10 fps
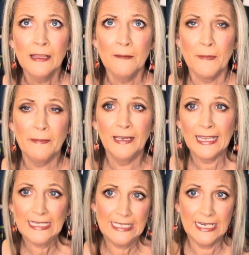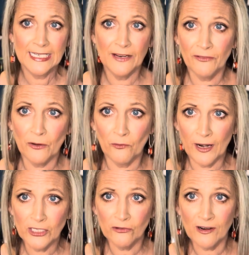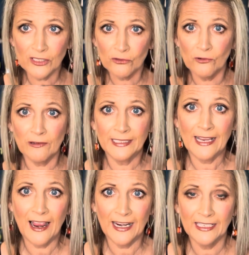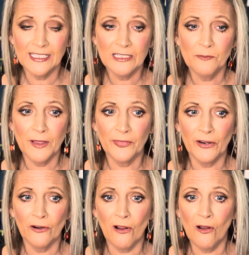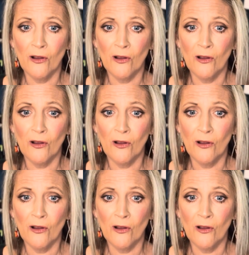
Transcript: maybe like 10 different restaurants throughout the island, but they're